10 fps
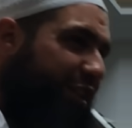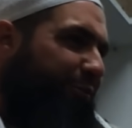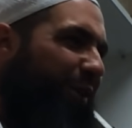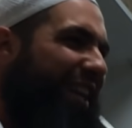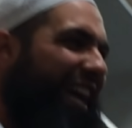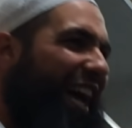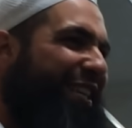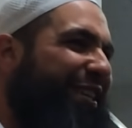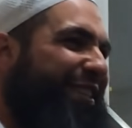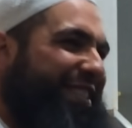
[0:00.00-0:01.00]
this one
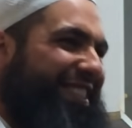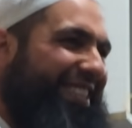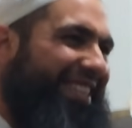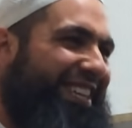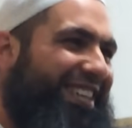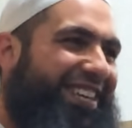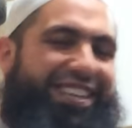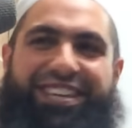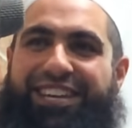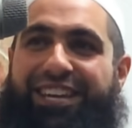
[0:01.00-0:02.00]
hadith.
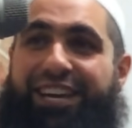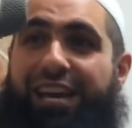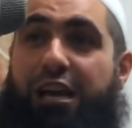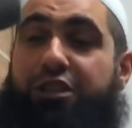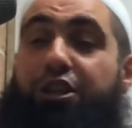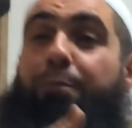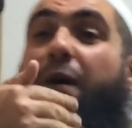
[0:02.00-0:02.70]
So the